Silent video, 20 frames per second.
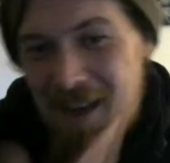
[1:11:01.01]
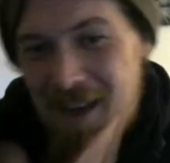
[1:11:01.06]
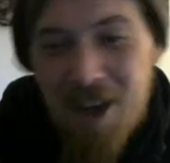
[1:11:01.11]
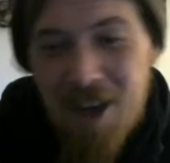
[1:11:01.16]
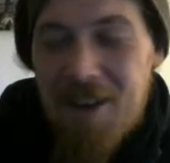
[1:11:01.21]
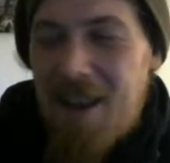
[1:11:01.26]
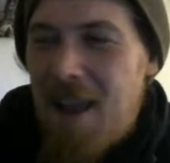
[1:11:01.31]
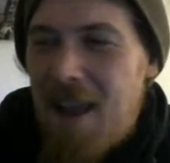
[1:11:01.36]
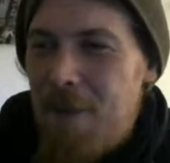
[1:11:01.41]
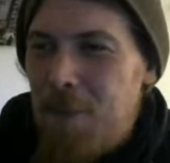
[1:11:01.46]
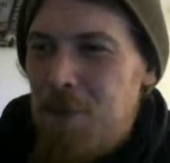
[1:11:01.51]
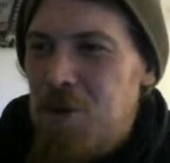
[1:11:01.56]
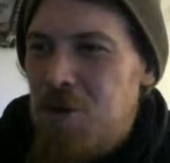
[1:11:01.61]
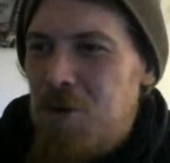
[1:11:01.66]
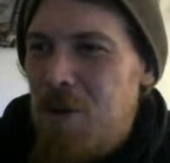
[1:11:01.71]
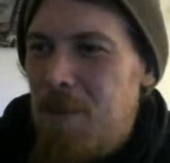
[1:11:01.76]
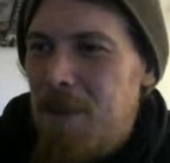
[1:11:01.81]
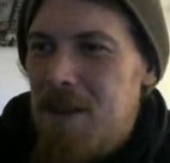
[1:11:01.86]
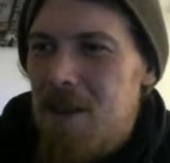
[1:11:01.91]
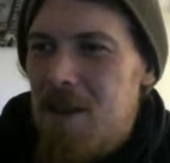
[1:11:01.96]
I don't care if I'm
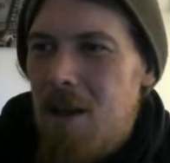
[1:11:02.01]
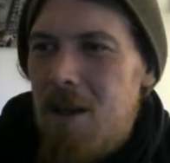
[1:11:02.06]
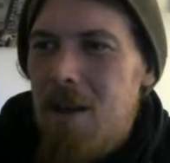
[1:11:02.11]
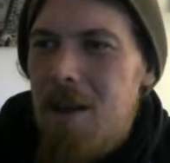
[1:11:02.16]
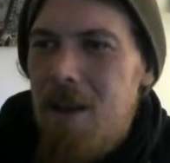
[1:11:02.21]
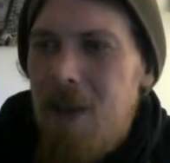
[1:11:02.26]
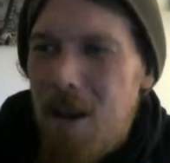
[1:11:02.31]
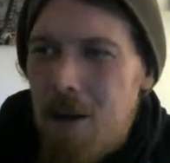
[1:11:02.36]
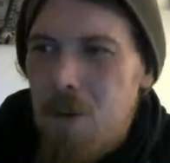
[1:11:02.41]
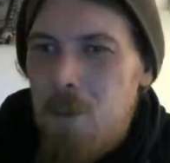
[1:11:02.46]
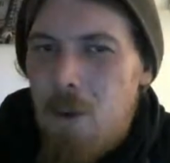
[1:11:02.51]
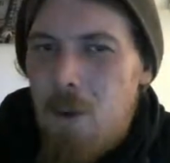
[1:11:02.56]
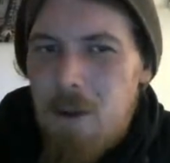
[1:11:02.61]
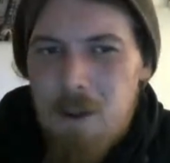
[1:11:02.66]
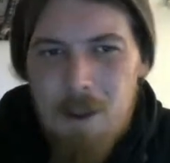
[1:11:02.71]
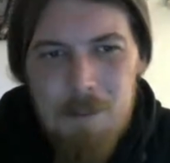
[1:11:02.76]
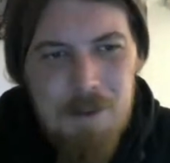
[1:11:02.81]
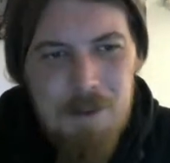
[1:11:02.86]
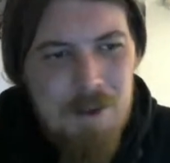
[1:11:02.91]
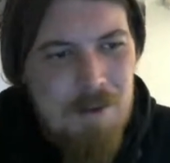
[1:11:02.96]
streaming this to no
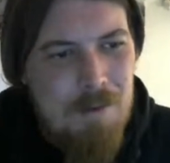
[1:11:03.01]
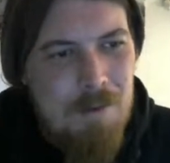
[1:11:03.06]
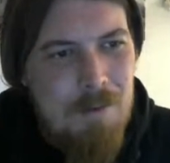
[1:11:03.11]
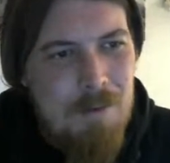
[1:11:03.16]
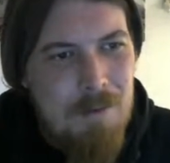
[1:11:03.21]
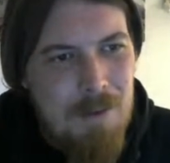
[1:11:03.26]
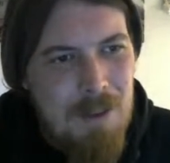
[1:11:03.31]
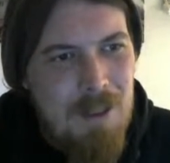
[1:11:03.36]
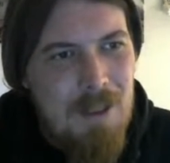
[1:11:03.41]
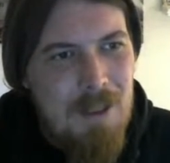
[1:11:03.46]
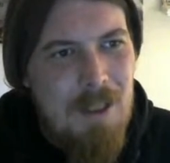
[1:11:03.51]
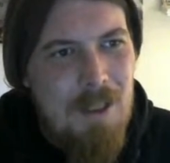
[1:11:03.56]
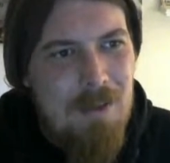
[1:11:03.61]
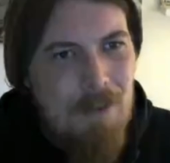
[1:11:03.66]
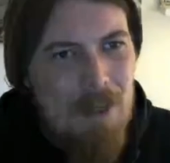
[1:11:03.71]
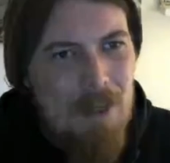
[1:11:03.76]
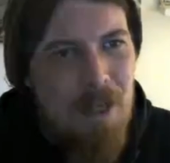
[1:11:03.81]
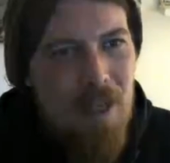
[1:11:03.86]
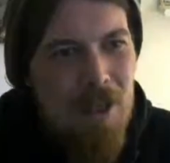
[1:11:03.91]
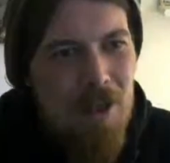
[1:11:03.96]
one. I'm just
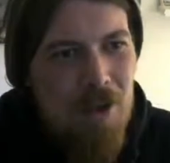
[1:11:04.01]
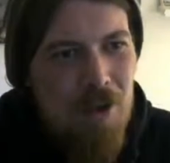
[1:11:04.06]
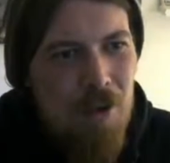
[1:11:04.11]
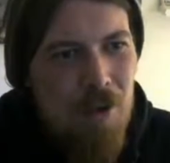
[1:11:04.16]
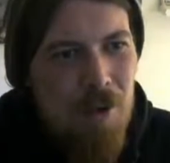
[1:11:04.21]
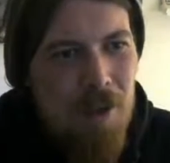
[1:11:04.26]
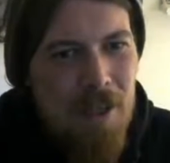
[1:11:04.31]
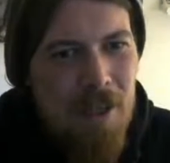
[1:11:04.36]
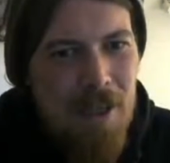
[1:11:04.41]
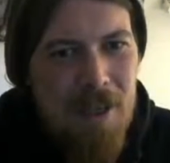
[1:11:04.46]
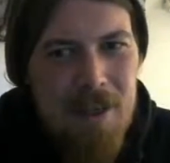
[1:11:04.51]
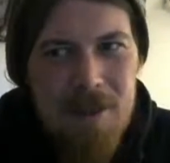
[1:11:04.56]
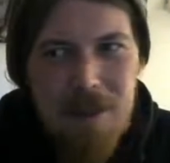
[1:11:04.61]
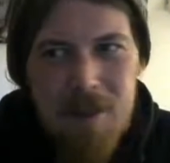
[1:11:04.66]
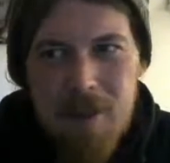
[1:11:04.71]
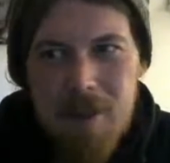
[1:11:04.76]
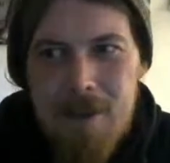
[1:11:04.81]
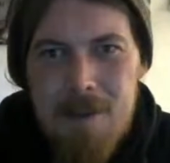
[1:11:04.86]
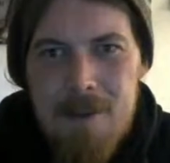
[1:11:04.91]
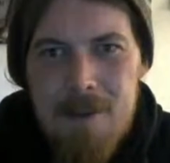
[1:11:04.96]
really, really enjoying it.
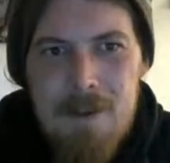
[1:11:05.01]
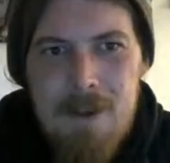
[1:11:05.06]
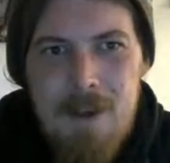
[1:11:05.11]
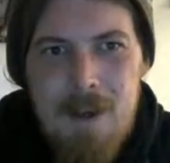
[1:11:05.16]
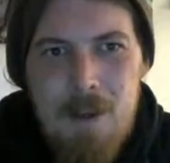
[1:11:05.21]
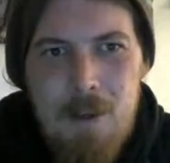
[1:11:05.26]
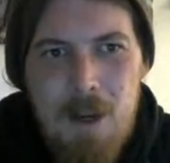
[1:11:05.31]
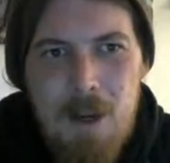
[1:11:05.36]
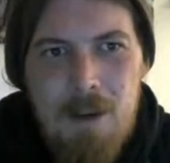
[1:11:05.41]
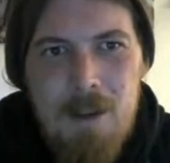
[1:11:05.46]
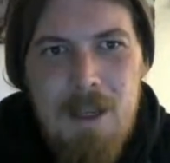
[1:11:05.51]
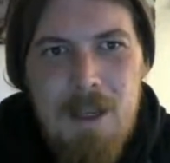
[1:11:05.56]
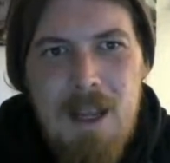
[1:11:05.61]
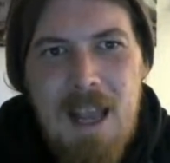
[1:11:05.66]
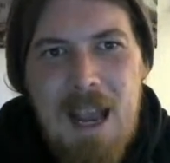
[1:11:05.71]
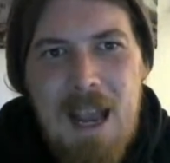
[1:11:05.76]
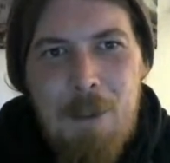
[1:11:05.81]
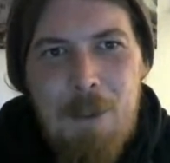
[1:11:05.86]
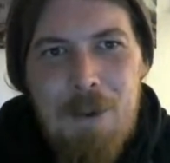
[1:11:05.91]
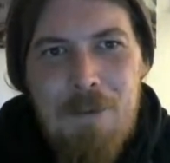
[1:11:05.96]
It's going so well.
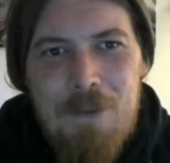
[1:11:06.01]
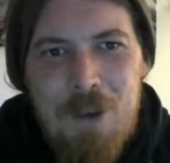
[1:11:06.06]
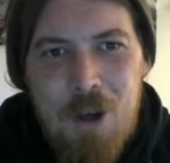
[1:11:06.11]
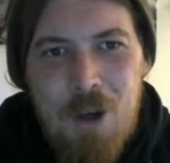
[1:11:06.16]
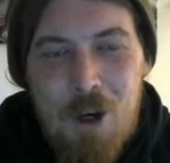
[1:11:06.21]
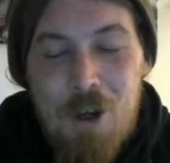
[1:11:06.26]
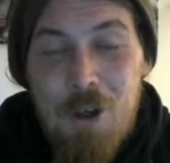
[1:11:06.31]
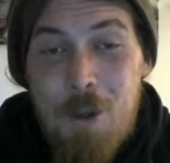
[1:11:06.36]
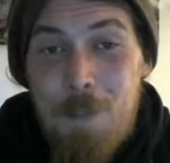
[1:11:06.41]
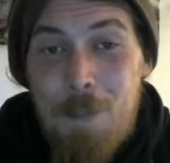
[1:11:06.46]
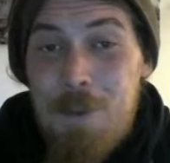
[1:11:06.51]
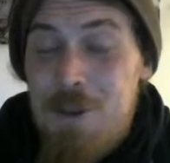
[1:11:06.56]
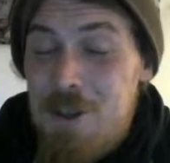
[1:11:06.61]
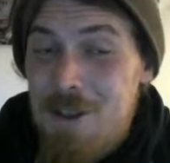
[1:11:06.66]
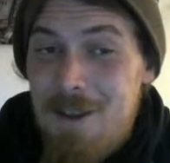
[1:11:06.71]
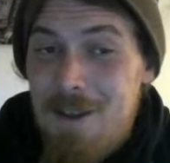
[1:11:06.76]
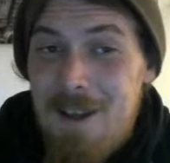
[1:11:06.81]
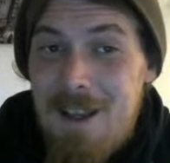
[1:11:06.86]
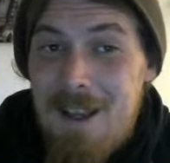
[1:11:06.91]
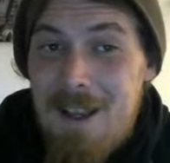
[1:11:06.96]
And we've got an
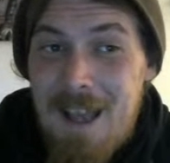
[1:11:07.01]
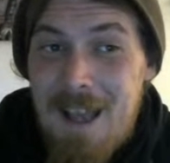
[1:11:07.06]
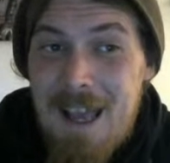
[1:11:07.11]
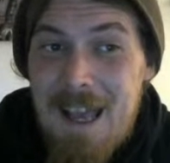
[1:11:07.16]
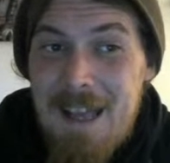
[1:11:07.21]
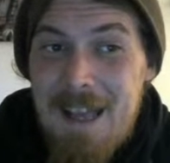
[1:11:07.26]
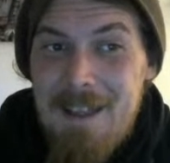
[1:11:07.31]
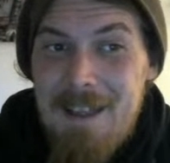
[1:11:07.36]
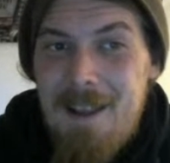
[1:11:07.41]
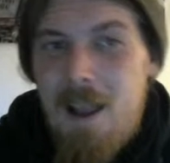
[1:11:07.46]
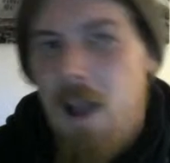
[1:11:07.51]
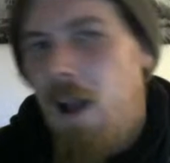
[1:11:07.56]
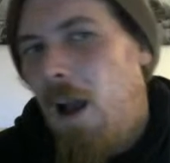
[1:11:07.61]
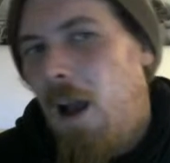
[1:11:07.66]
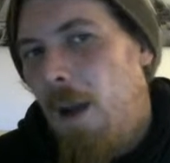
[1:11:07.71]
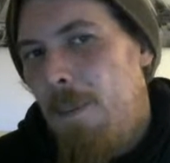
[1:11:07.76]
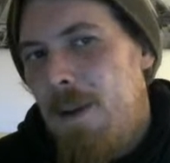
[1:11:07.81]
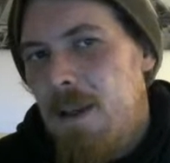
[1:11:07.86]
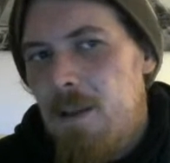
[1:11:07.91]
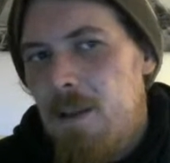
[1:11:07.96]
opportunity here.
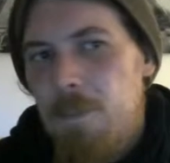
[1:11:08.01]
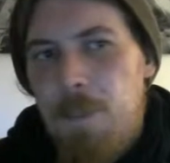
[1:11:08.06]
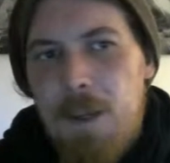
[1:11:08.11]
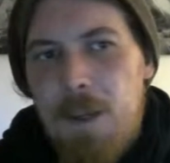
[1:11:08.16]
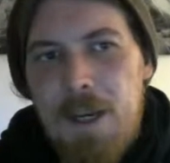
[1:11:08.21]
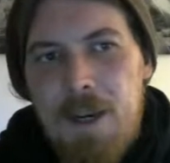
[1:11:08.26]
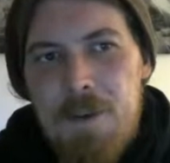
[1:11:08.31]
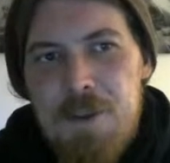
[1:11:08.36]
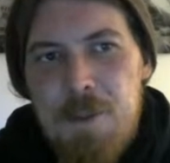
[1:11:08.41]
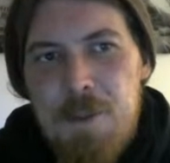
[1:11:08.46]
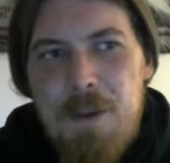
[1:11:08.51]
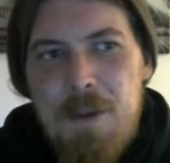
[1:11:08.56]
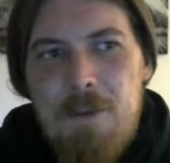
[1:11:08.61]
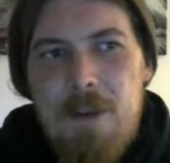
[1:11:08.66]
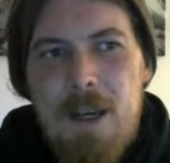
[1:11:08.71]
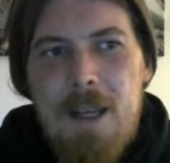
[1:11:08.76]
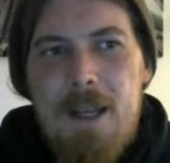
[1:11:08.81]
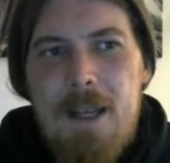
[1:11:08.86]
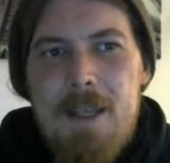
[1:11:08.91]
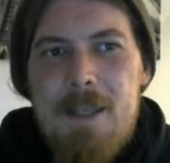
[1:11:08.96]
I mean, playoffs would be
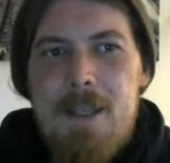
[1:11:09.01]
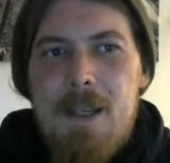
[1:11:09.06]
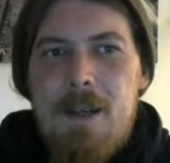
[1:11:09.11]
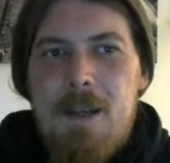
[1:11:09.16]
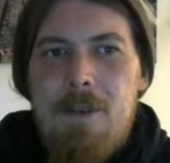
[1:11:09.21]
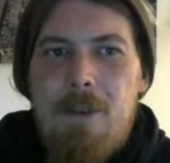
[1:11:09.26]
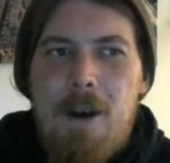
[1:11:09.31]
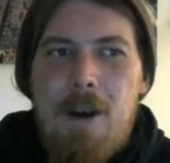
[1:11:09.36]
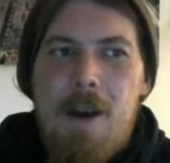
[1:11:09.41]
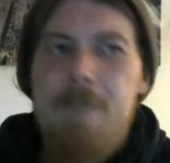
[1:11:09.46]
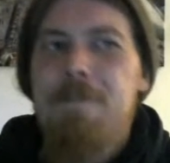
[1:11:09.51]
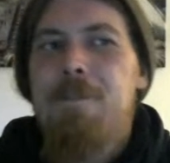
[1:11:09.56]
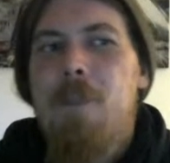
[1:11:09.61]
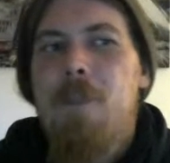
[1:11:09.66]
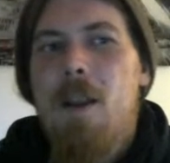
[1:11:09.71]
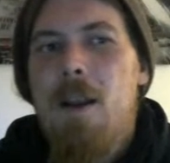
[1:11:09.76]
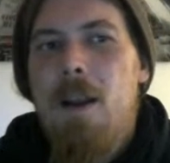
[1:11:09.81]
realistic, right?